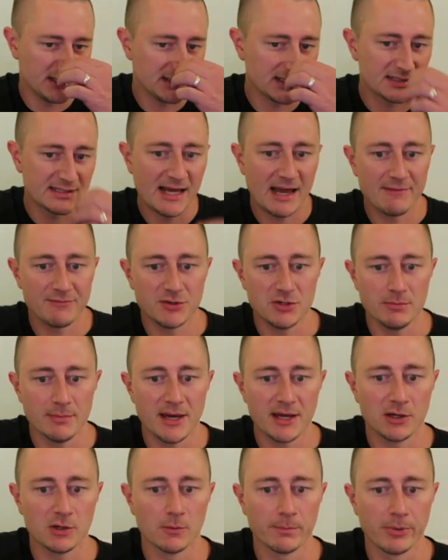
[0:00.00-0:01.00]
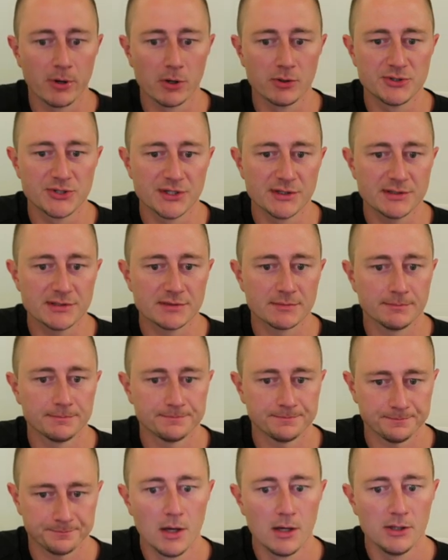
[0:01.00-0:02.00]
this is after you make your purchase,
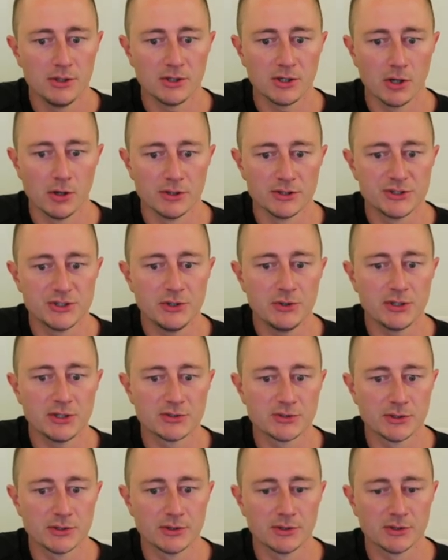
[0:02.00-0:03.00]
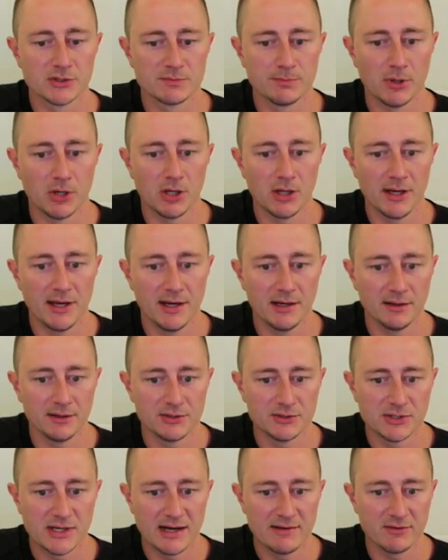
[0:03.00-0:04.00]
you can go to shooting drills, ball
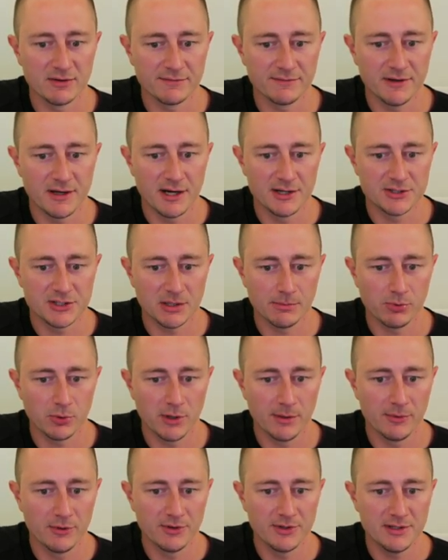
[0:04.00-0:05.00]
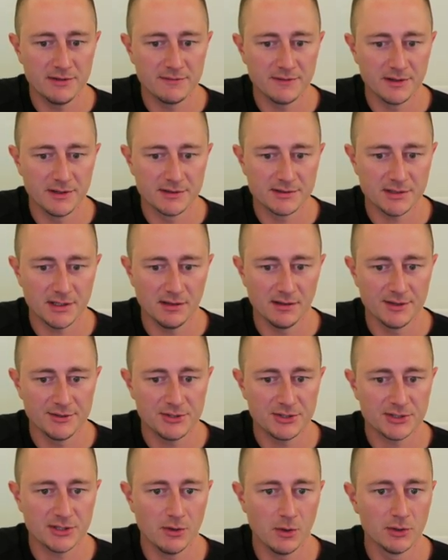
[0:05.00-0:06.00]
handling, driving, finishing, perimeter defense, and let's
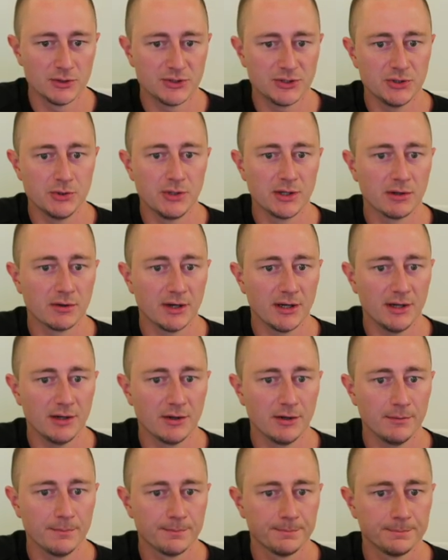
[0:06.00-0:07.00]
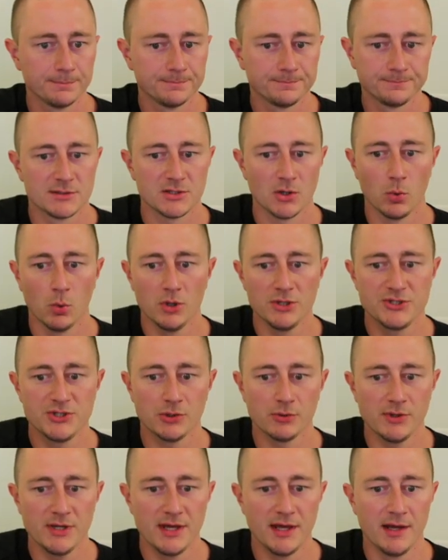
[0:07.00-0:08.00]
just go to shooting right here. So once
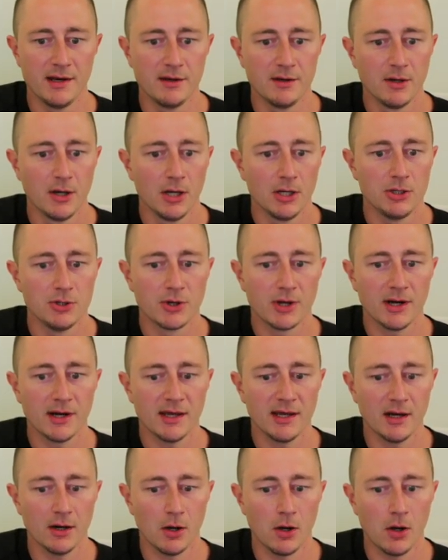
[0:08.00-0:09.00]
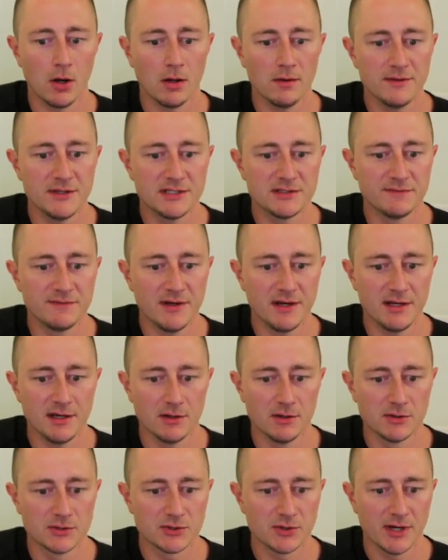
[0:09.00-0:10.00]
you're in, you're going to get all these
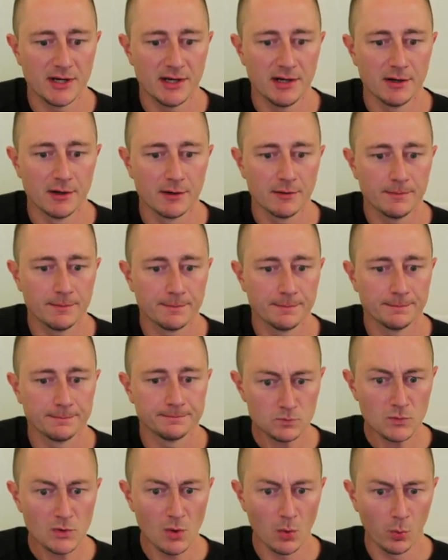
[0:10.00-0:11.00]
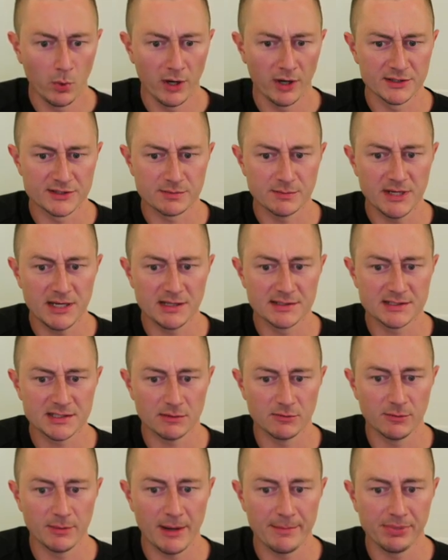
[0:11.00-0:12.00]
videos right here where it's me and
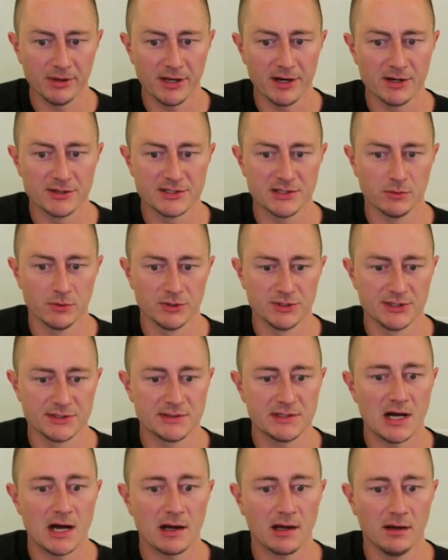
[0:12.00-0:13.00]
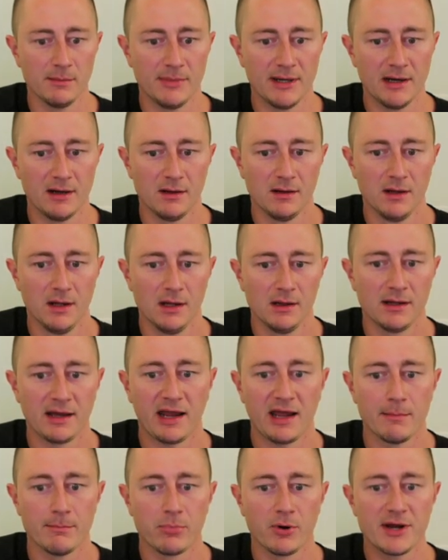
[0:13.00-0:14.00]
some of my players, and we're just talking about,
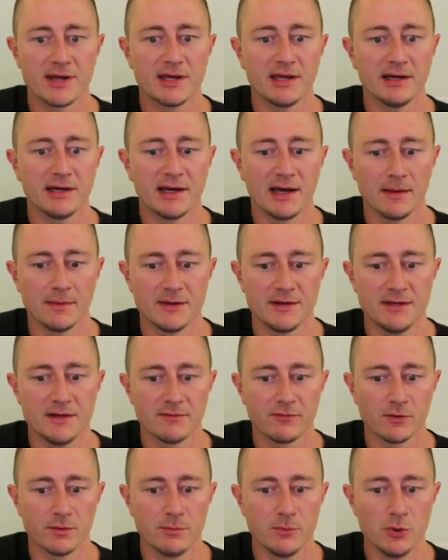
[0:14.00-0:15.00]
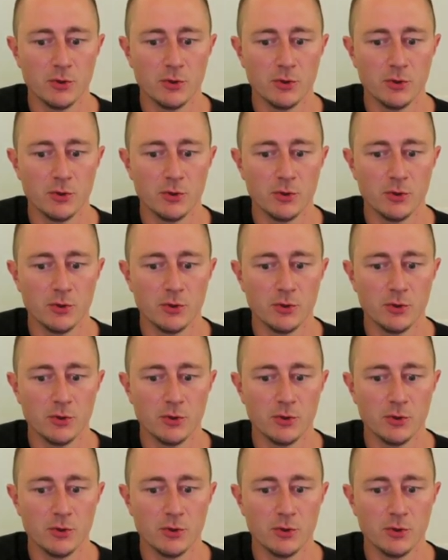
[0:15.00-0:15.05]
like, I'm breaking down the different